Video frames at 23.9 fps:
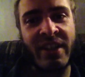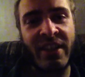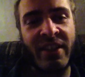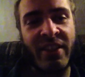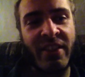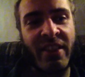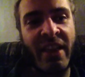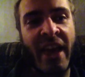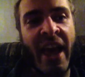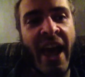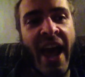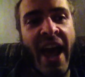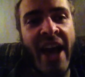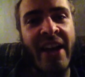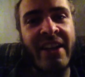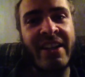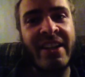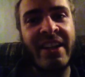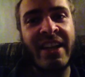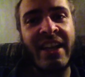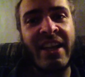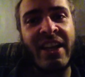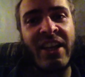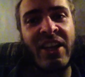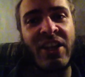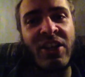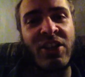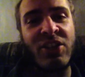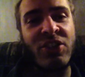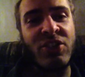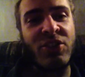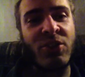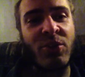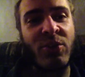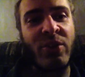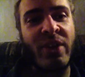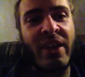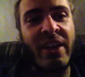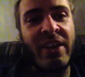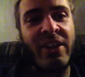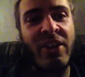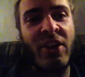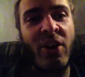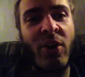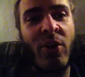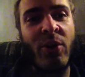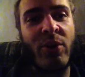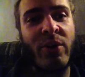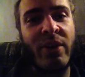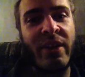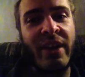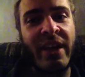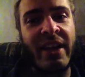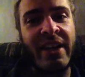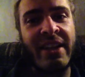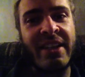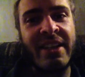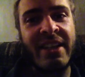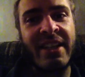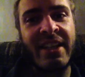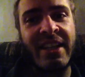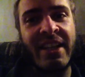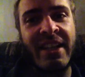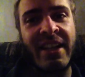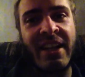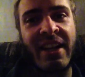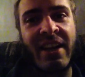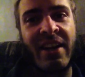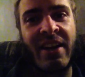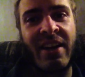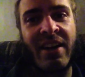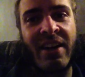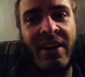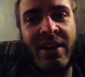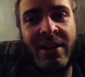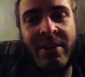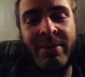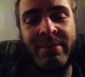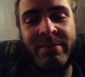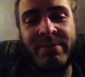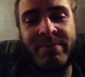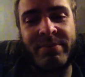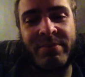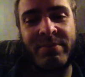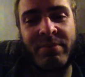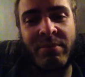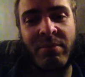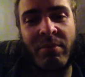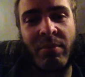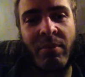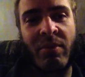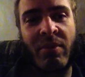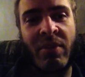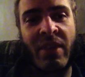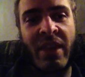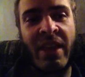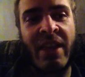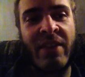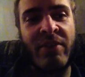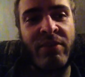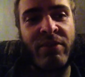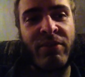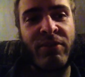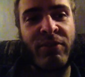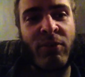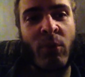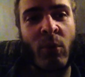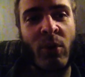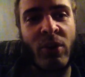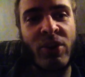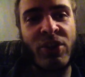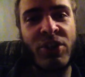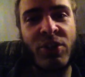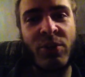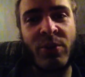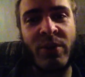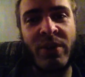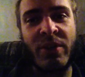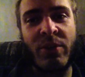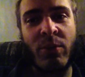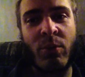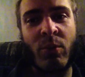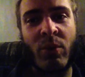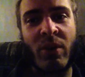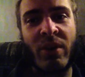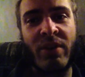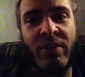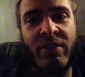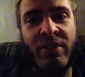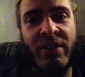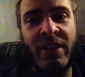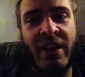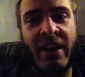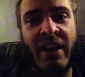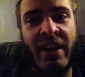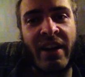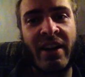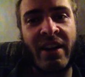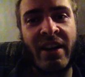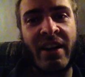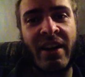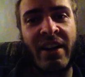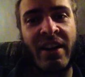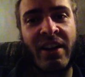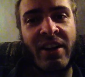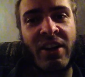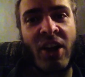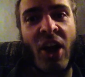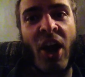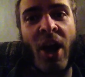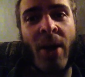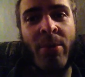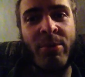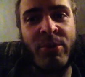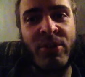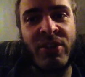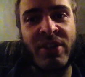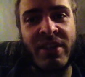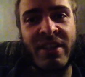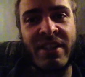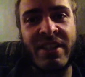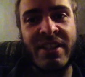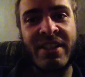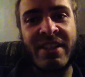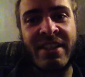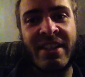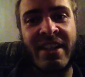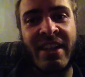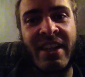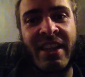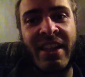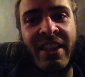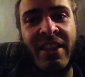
on that, so they know that they can force you into one of their options.